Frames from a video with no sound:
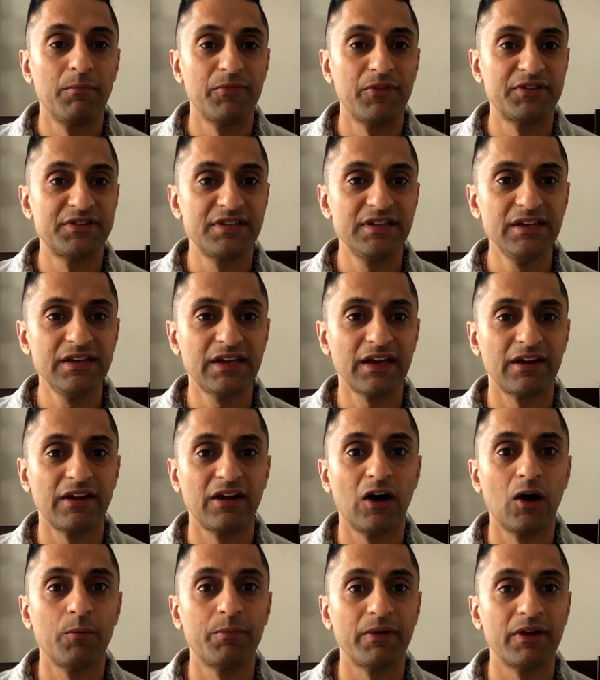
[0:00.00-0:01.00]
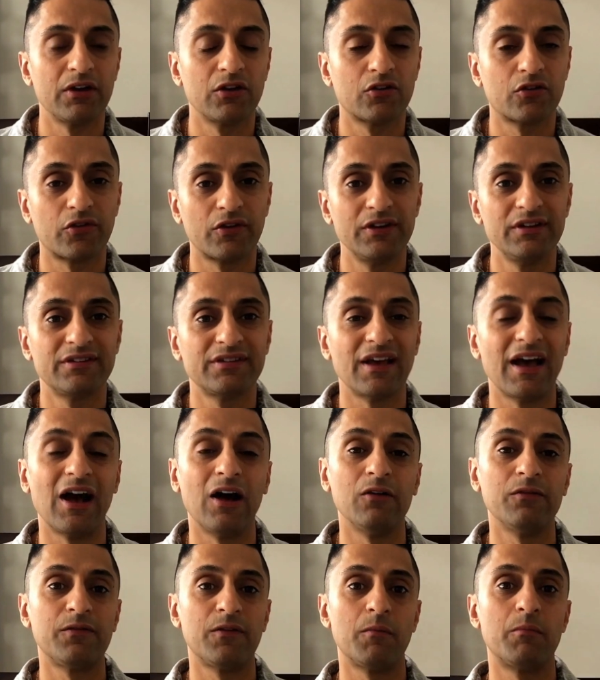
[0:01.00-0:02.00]
The tea can help increase
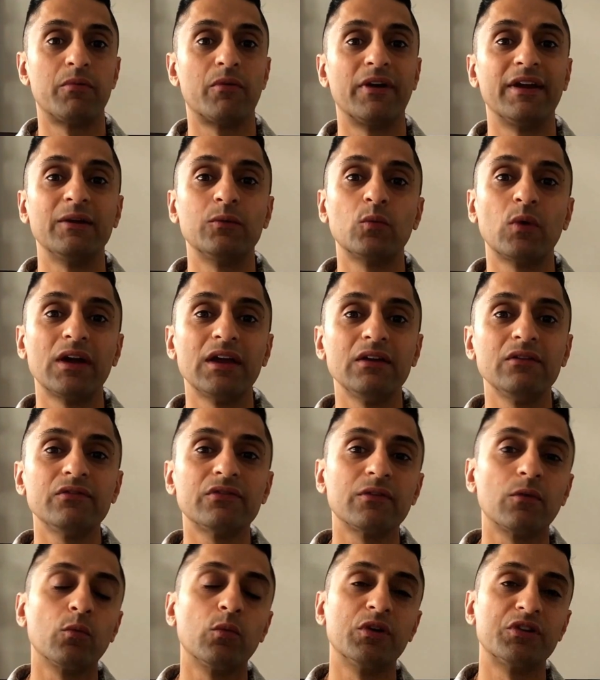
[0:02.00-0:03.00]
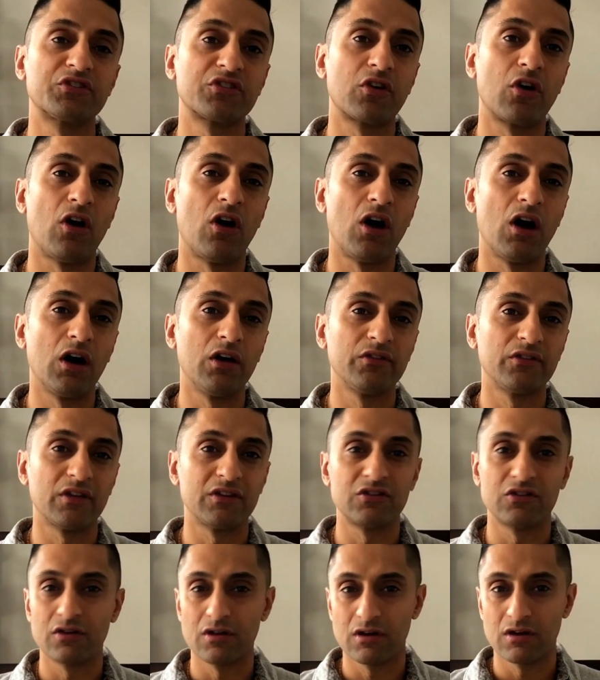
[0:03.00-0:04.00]
alpha brain waves, which cause
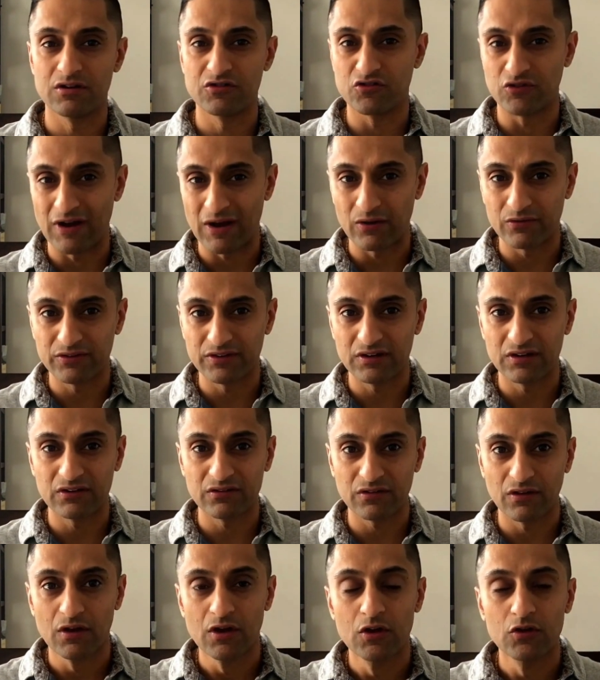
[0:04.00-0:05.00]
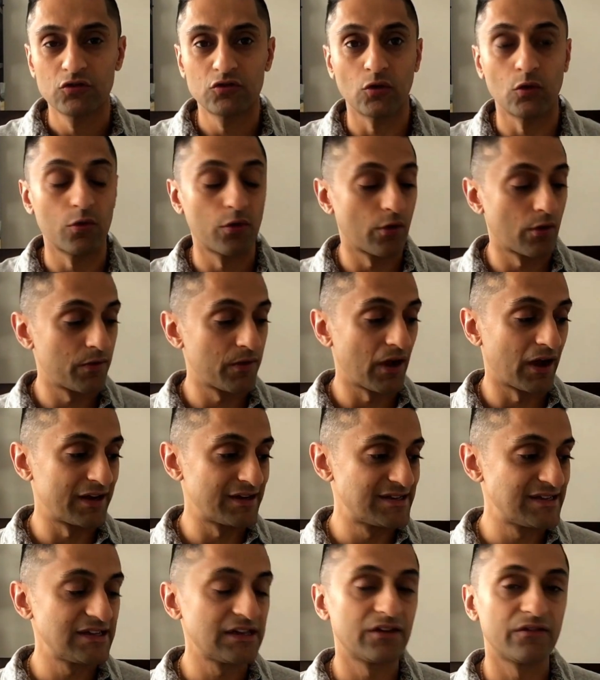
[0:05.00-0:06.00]
drowsiness. So the
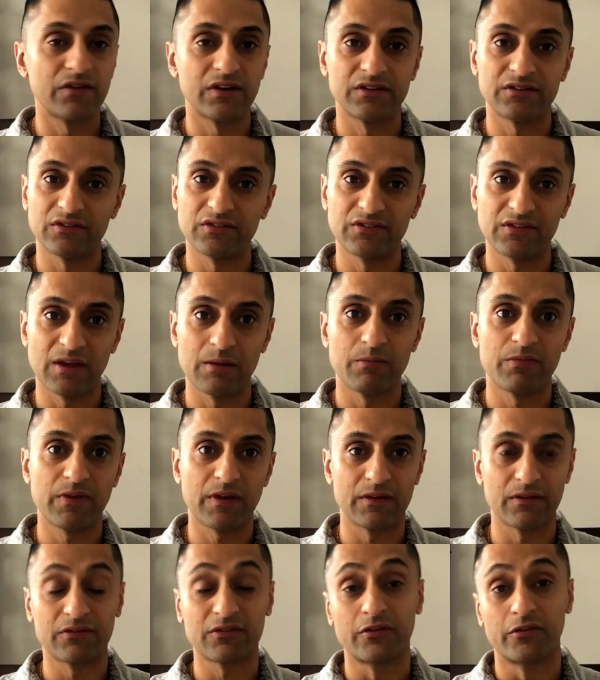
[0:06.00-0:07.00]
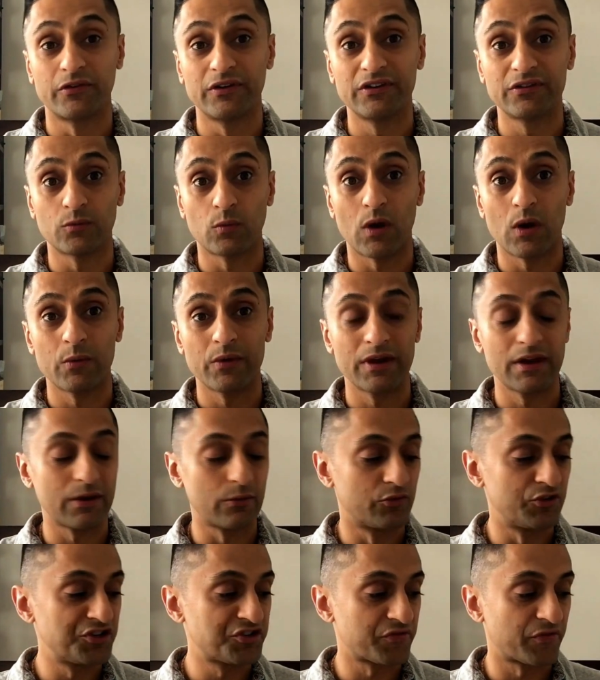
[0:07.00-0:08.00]
idea of it is the same thing. It's the reason why we
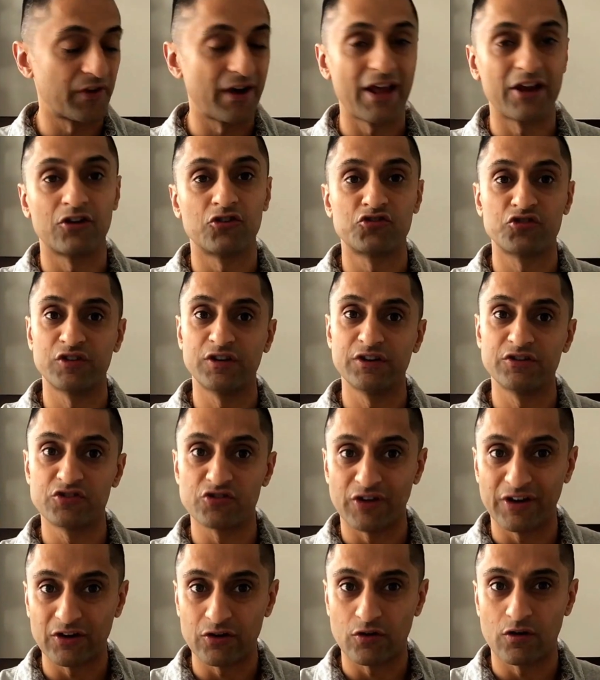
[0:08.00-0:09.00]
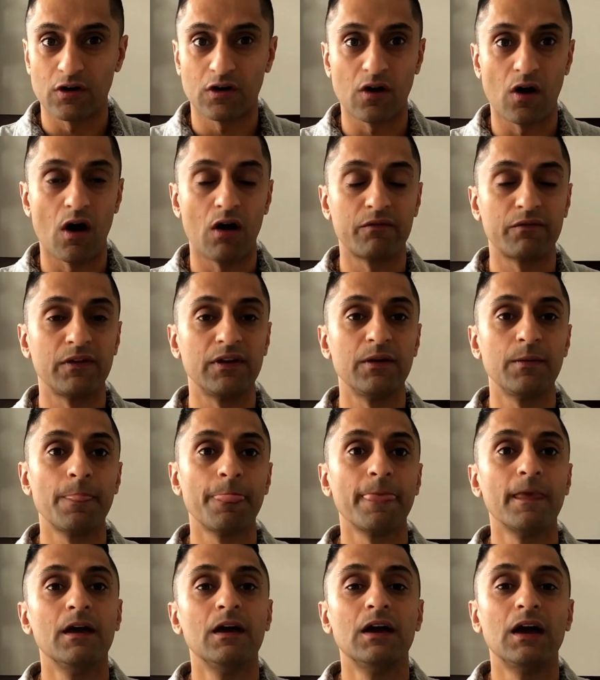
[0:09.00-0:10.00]
reach for an energy drink or a coffee,
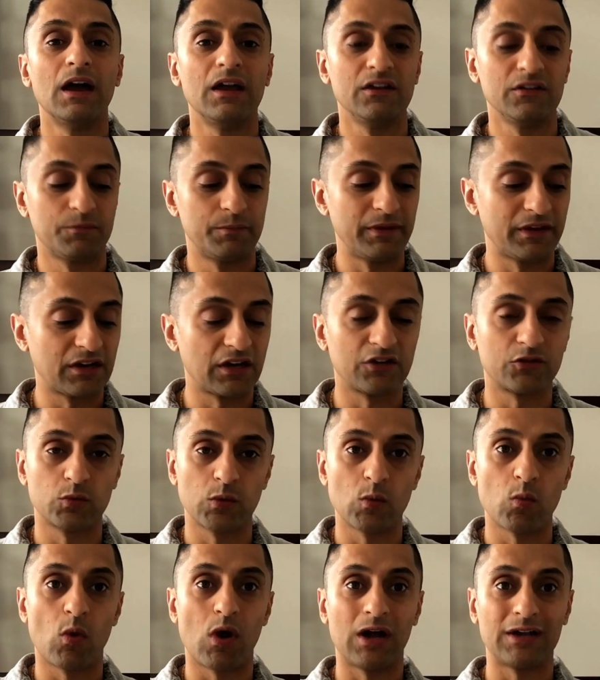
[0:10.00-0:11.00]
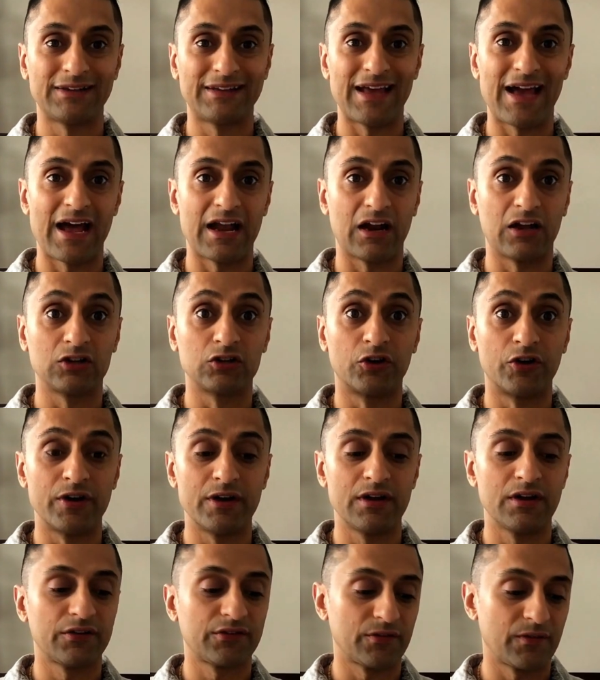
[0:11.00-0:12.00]
is because we want that
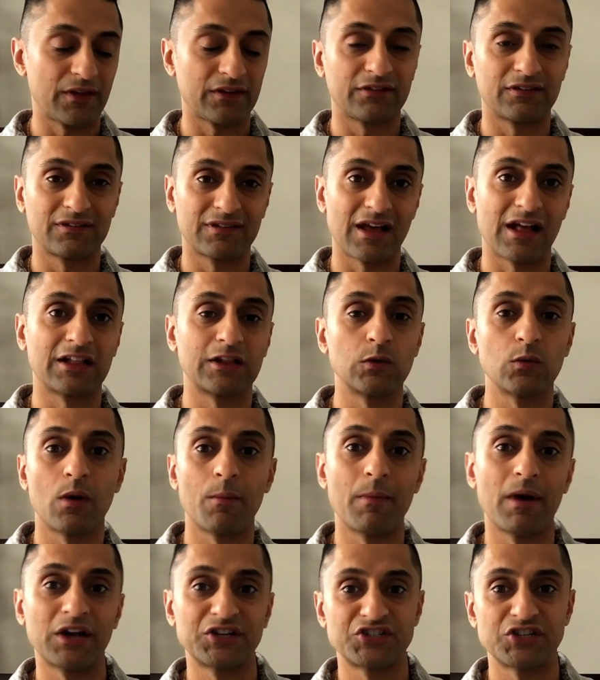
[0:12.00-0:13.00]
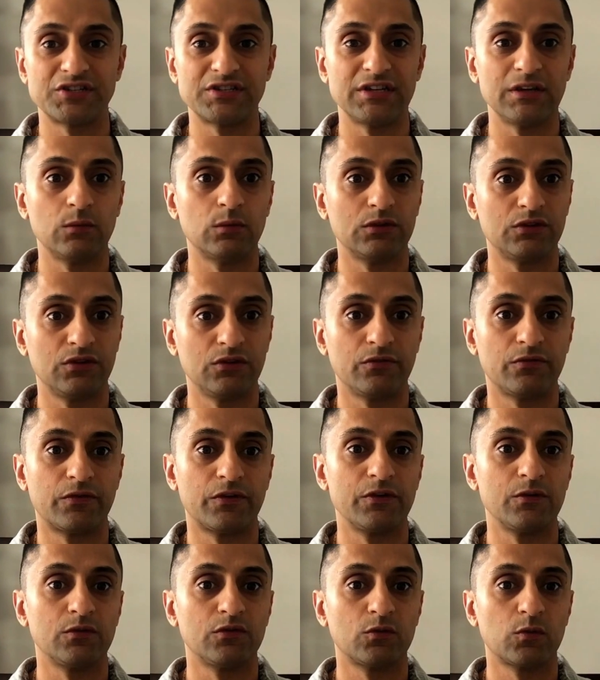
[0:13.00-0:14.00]
alertness. That's exactly what matcha tea will do
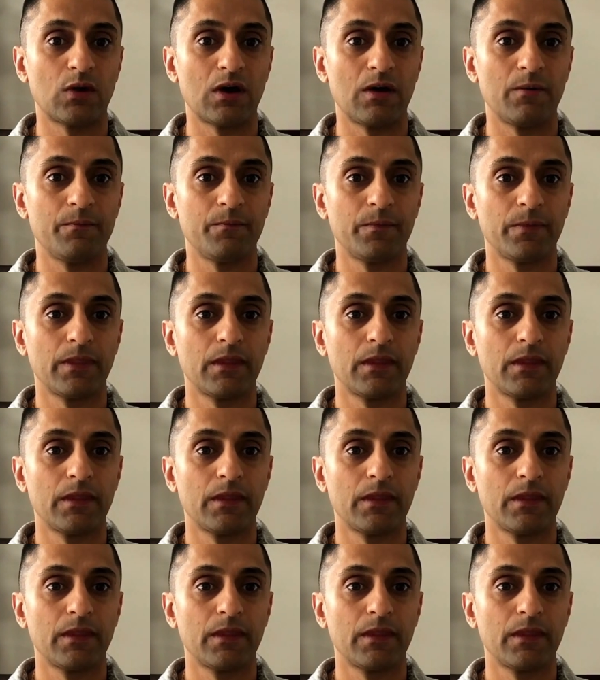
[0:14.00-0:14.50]
for you as well.